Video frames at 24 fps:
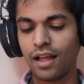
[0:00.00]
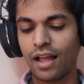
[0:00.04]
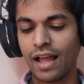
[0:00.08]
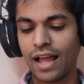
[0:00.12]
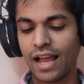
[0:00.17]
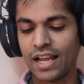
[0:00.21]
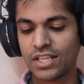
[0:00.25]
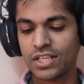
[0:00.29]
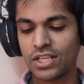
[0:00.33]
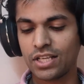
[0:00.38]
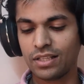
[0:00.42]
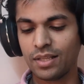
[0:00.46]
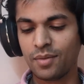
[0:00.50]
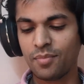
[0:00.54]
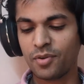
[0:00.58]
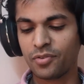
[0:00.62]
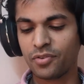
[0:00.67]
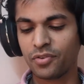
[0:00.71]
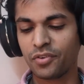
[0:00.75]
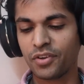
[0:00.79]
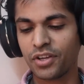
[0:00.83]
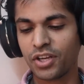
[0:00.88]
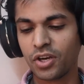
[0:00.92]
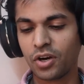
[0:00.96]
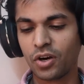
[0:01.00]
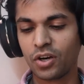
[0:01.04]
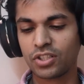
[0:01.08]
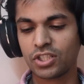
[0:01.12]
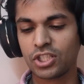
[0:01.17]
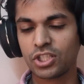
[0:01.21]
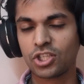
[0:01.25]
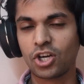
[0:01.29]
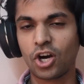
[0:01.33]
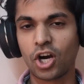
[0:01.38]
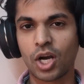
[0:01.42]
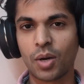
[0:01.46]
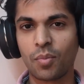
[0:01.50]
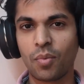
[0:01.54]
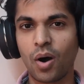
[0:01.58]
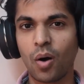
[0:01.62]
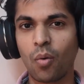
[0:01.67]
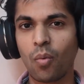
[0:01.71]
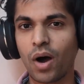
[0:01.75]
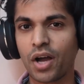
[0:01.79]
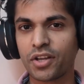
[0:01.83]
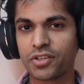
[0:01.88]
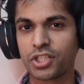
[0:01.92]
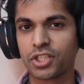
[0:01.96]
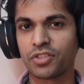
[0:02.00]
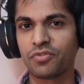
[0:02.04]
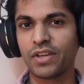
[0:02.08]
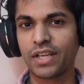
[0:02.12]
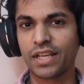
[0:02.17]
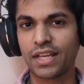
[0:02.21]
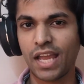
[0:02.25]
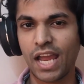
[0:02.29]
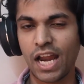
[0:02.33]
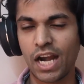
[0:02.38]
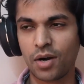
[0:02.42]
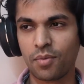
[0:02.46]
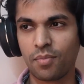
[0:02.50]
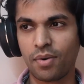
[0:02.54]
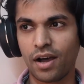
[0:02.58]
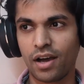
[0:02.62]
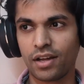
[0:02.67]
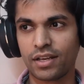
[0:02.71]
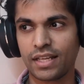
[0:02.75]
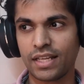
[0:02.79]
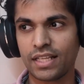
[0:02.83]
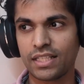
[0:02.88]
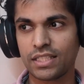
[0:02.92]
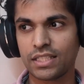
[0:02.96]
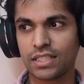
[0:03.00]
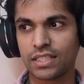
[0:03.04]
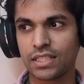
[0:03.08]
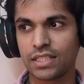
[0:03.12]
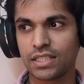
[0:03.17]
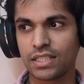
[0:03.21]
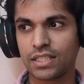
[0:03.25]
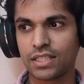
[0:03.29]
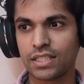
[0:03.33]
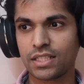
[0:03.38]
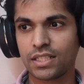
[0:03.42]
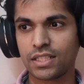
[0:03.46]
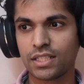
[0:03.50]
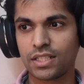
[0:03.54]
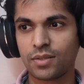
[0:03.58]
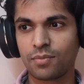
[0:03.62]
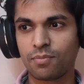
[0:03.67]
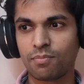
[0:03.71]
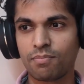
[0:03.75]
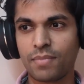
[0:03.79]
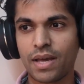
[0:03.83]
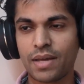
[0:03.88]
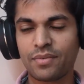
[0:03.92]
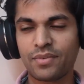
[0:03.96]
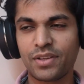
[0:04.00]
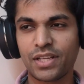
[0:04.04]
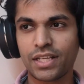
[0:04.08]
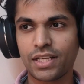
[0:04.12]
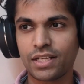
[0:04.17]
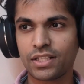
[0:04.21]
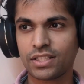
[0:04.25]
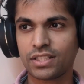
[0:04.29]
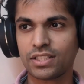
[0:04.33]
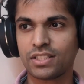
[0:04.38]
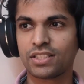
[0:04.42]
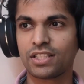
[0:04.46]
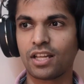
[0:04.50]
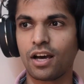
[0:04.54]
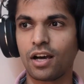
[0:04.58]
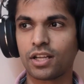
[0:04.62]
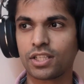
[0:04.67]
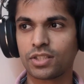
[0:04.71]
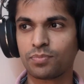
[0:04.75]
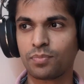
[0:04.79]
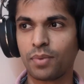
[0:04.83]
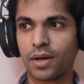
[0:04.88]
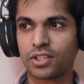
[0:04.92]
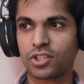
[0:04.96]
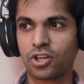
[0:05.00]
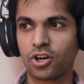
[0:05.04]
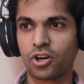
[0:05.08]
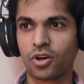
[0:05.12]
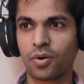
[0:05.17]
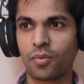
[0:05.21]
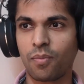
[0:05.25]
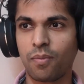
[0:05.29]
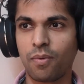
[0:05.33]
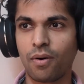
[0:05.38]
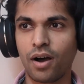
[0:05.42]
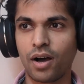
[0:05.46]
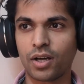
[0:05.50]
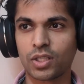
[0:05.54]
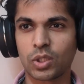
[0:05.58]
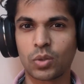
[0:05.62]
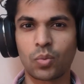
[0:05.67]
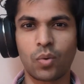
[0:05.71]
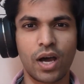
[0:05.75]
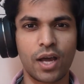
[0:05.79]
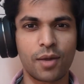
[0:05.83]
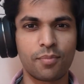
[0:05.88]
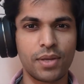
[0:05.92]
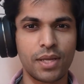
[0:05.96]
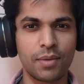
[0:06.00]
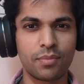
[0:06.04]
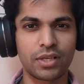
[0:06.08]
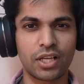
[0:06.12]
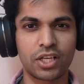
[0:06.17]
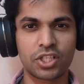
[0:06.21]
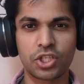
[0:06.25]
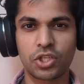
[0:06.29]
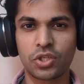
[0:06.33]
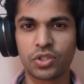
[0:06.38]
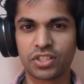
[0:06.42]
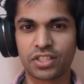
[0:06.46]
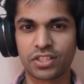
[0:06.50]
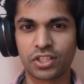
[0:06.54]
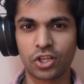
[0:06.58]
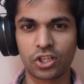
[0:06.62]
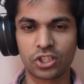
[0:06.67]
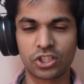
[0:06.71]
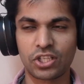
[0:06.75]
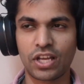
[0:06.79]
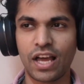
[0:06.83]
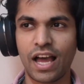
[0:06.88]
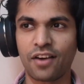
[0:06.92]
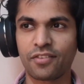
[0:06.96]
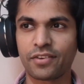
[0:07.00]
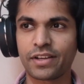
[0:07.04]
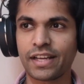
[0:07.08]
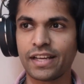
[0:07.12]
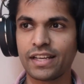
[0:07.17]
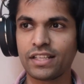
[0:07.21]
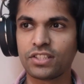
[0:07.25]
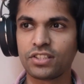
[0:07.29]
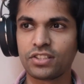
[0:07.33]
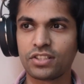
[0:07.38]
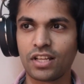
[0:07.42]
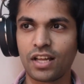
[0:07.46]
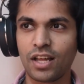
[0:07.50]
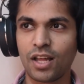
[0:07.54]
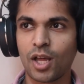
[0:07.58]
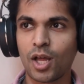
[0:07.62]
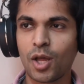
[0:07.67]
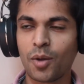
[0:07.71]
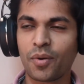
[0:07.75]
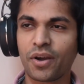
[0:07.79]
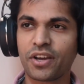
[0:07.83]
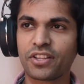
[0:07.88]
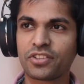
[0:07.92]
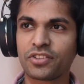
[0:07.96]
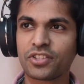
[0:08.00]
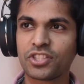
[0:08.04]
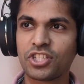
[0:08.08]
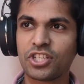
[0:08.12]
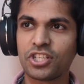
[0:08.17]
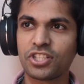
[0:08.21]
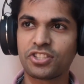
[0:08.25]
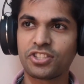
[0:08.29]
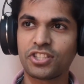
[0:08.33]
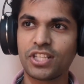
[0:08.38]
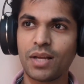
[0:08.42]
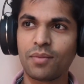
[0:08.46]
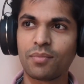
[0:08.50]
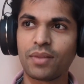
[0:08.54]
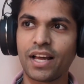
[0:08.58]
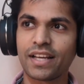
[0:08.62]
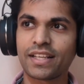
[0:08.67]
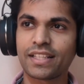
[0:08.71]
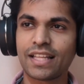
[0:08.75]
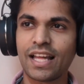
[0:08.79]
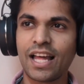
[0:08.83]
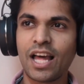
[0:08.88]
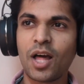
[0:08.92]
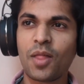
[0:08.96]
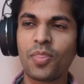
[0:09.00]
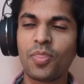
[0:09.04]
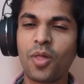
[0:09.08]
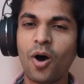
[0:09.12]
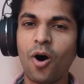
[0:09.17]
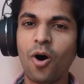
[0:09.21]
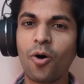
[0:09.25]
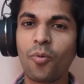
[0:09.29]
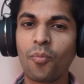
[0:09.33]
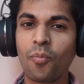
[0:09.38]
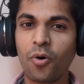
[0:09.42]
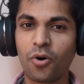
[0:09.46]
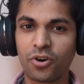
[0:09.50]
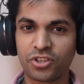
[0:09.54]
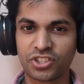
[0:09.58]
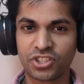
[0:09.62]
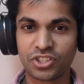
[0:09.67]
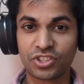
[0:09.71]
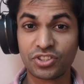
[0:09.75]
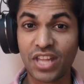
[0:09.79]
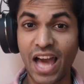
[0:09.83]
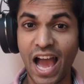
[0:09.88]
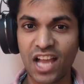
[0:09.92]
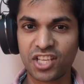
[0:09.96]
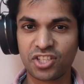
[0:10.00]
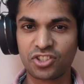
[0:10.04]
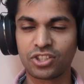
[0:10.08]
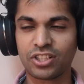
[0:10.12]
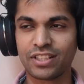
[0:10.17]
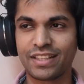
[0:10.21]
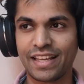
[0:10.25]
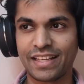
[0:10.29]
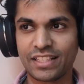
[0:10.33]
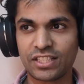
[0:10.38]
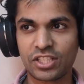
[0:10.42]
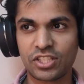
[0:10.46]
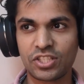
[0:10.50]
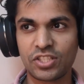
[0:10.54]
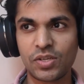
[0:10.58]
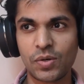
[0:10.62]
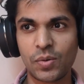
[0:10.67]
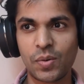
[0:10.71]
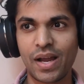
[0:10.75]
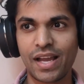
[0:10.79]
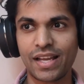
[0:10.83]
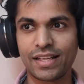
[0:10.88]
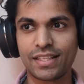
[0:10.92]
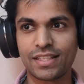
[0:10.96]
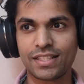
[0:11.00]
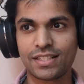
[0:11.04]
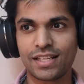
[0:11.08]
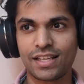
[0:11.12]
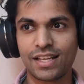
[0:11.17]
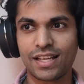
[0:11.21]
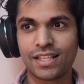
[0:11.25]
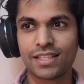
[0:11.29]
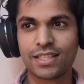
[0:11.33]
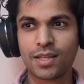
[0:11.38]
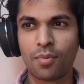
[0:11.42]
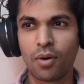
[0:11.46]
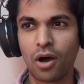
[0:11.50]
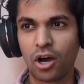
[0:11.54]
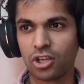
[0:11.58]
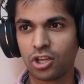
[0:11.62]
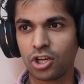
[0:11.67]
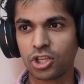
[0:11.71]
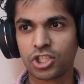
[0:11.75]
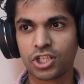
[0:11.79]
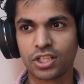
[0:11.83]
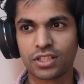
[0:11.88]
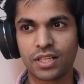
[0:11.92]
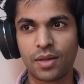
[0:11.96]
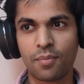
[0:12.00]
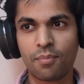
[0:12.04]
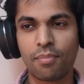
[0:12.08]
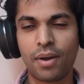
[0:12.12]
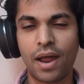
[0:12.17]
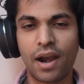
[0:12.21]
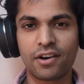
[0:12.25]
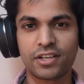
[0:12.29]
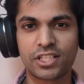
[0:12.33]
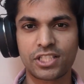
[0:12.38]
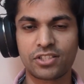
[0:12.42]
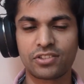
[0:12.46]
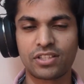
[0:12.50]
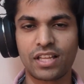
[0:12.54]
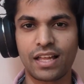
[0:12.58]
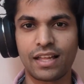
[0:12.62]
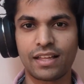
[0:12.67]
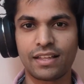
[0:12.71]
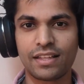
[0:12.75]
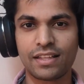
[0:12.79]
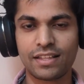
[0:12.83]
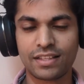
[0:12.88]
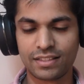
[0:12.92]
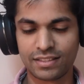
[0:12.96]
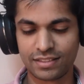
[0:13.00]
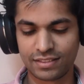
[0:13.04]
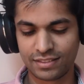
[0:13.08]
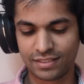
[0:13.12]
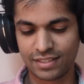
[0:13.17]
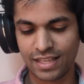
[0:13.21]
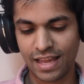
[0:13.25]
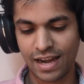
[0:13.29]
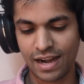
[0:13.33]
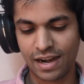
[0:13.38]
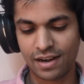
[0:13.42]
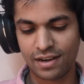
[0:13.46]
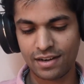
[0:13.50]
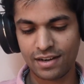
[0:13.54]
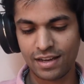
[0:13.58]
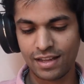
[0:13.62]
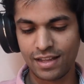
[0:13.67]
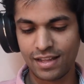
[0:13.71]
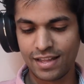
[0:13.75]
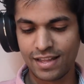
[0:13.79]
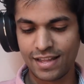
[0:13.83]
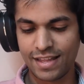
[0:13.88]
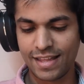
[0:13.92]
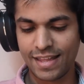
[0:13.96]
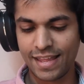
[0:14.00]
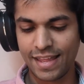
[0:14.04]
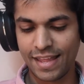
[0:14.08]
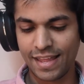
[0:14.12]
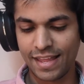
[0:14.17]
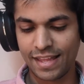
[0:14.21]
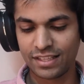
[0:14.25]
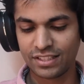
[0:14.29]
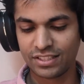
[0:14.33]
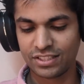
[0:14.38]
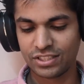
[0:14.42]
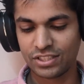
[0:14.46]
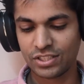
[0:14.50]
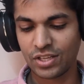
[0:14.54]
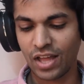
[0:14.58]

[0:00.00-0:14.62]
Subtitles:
actually, before we go on to talk about why should we care about it, maybe you can start by talking about why people are choosing not to have kids, because it just seems like the most natural thing to do, right? The biological imperative that is there is